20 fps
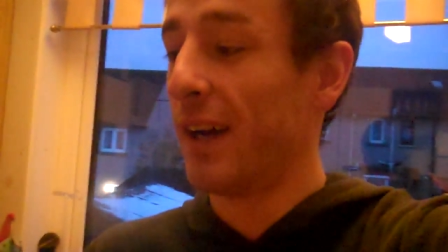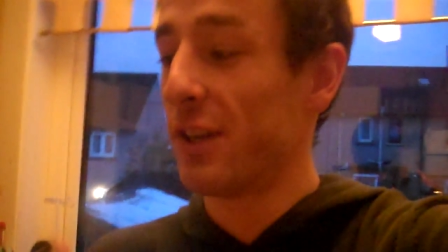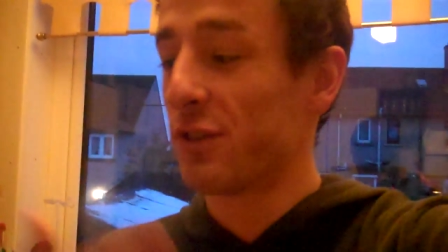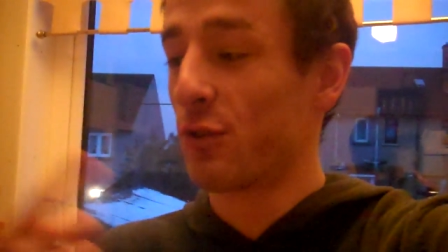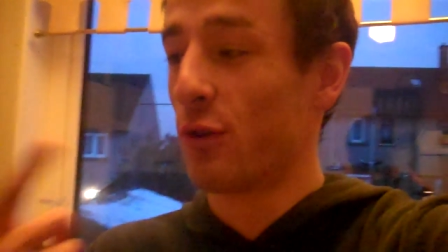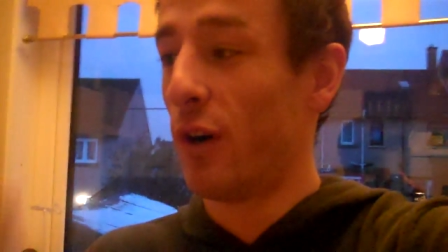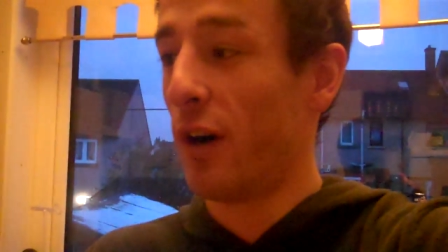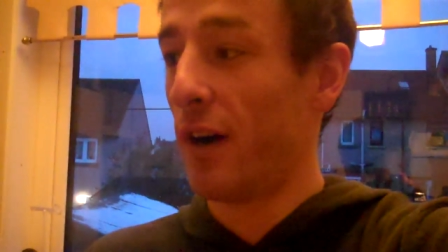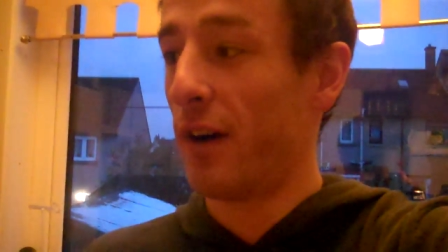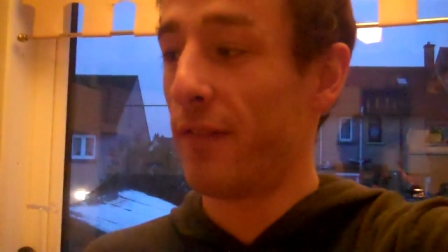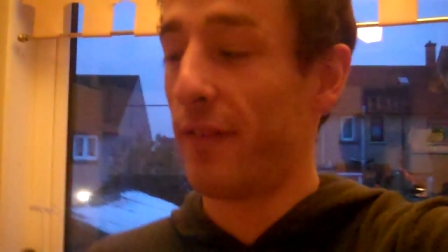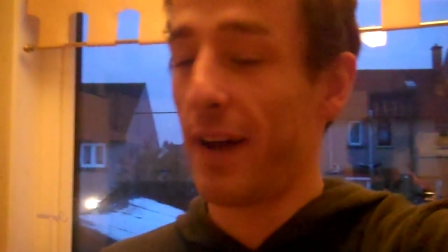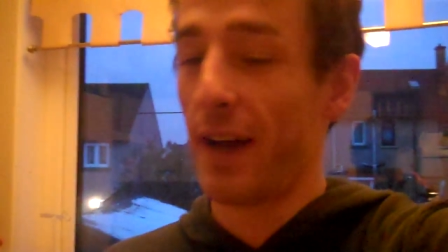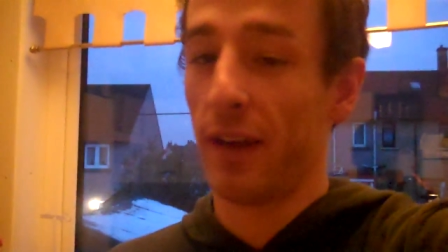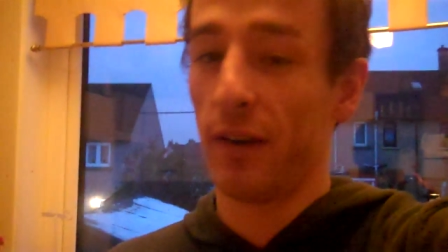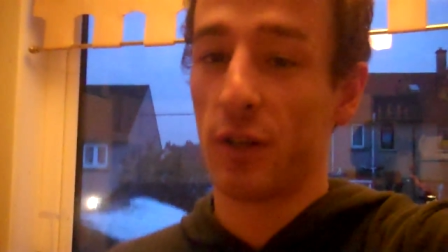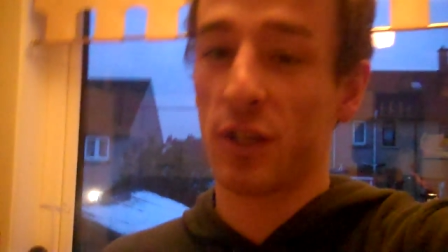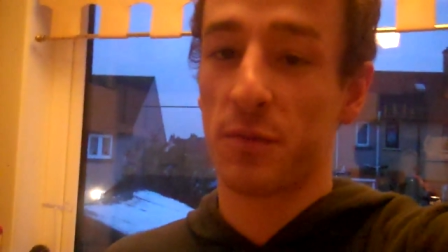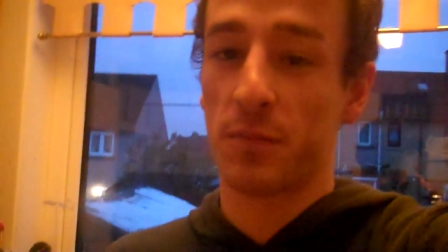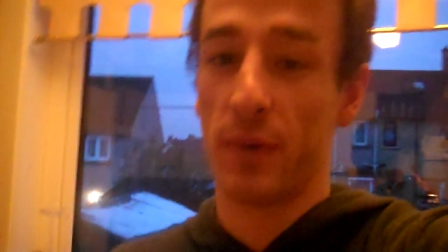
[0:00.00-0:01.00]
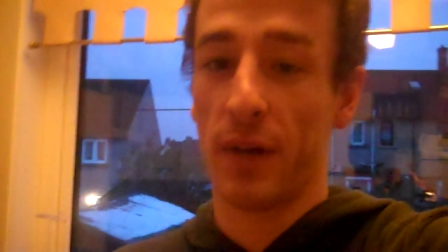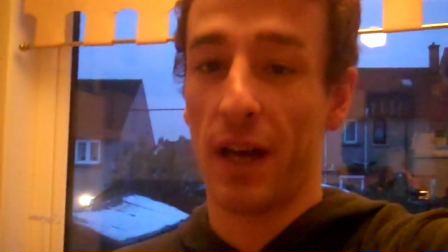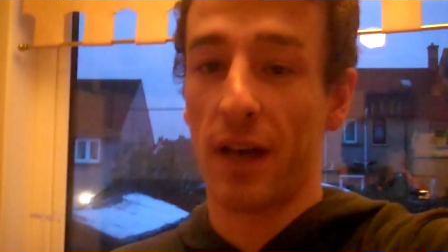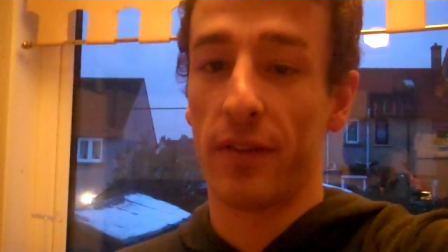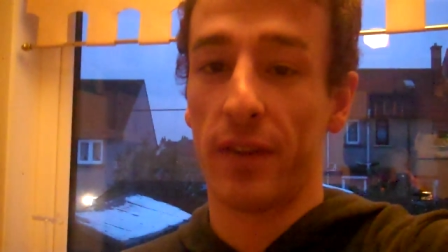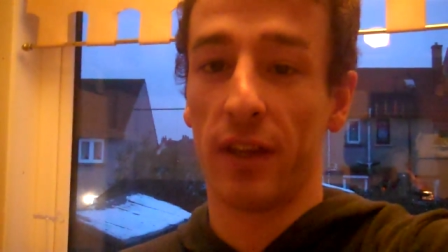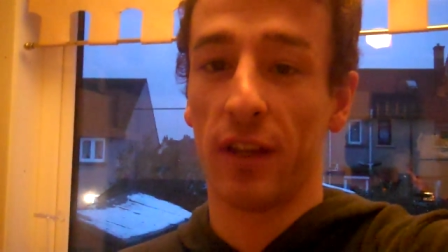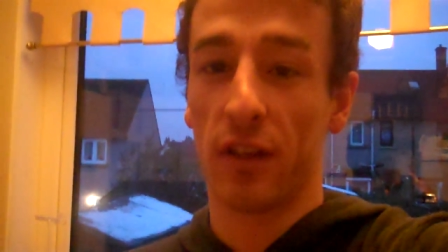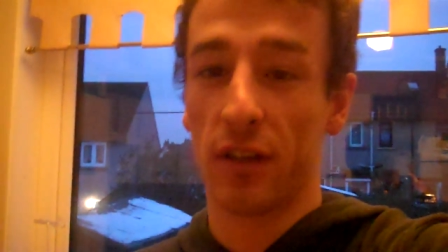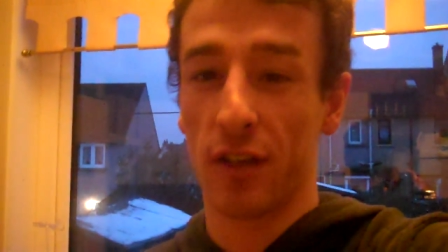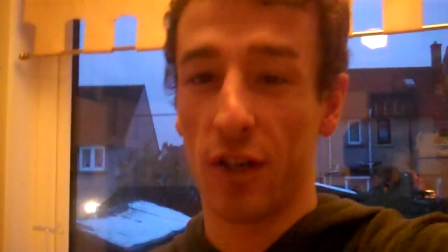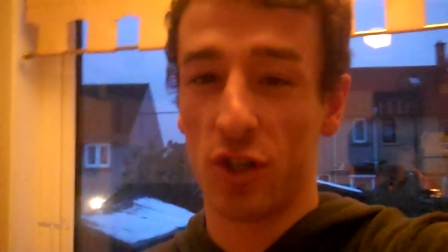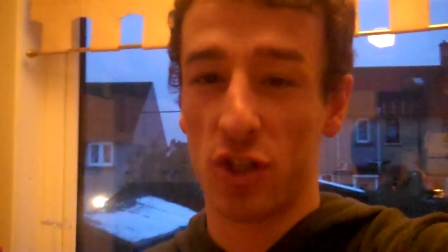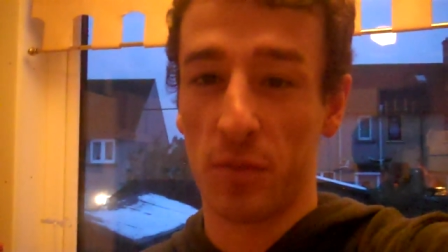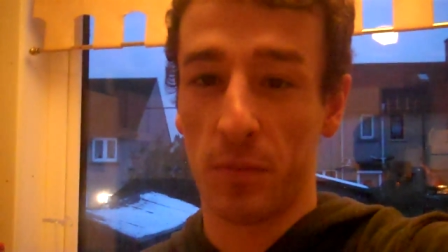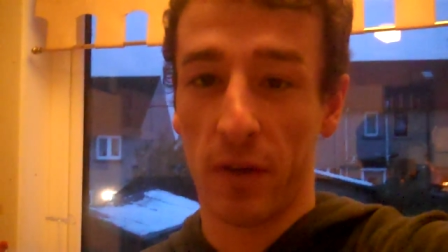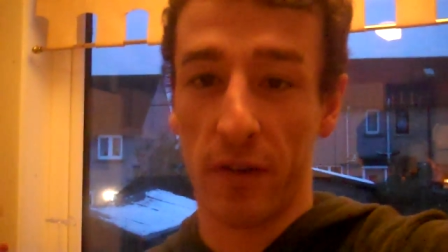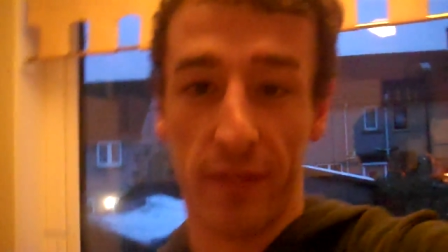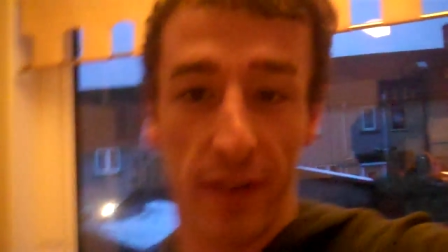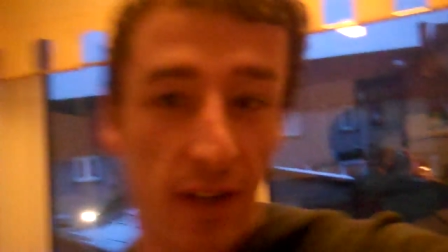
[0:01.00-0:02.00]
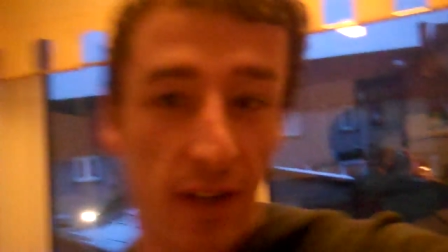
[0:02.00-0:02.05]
it's got a virus, but I think it should be